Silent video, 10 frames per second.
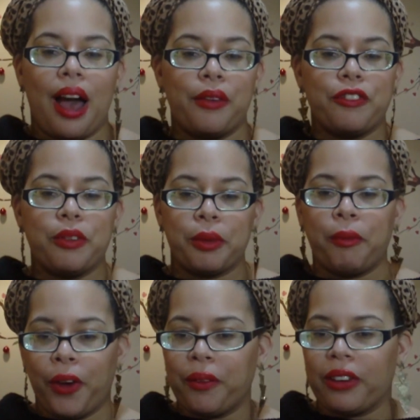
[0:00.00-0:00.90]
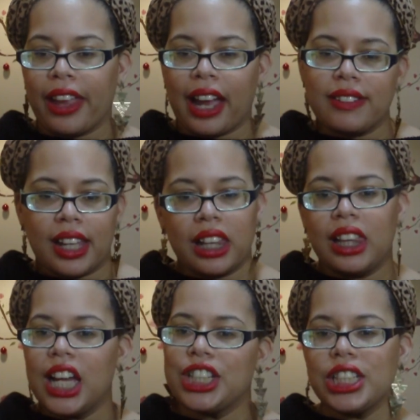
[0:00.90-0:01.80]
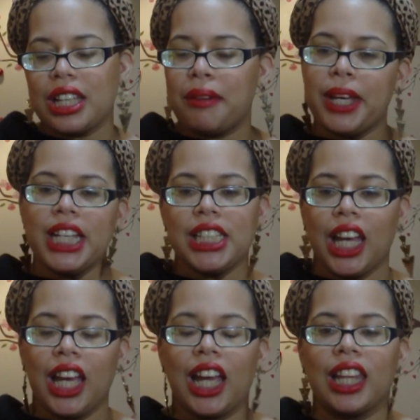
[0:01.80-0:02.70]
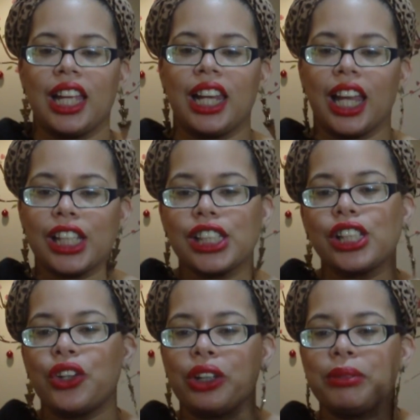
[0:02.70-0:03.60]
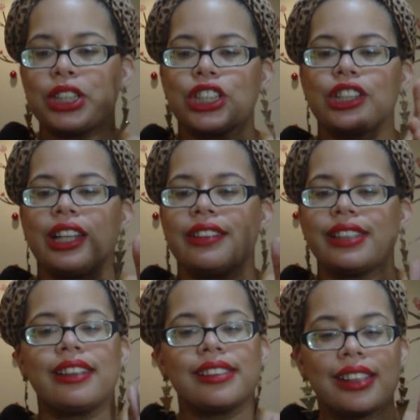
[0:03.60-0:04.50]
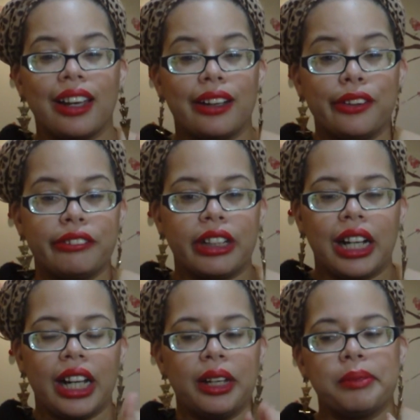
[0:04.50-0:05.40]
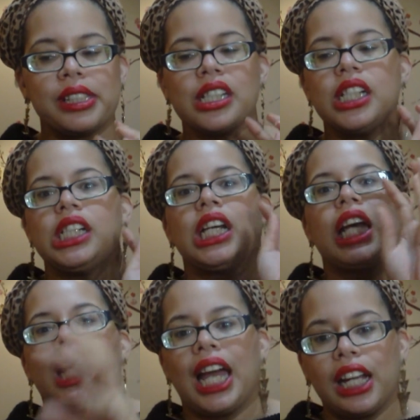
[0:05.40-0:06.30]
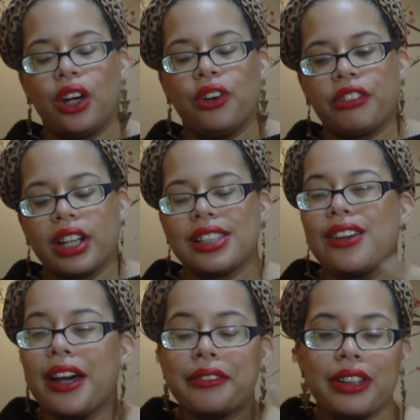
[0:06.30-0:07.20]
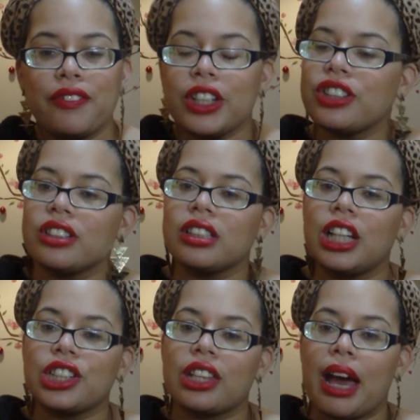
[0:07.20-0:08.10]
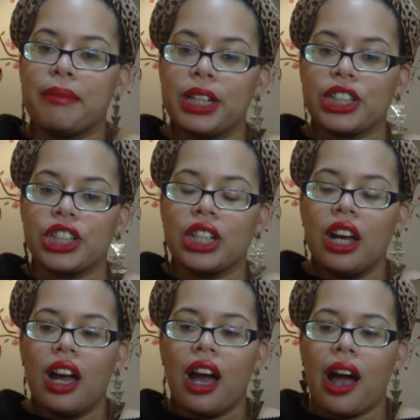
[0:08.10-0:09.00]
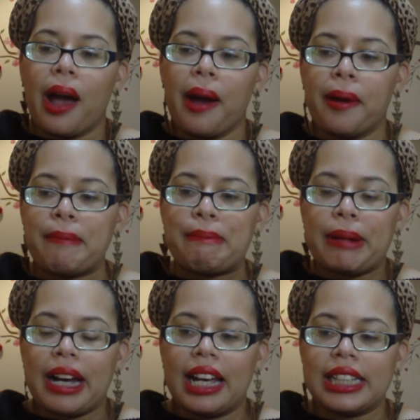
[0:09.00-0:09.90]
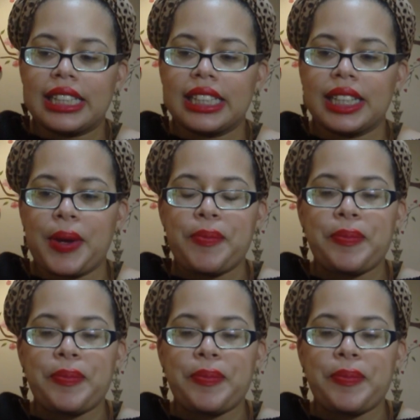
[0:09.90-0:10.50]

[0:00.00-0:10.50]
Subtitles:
I went from a point where like, I was like, Lush is amazing. And then like slowly but surely I was like, it's kind of overhyped, kind of over it. So I don't really venture into Lush that much. But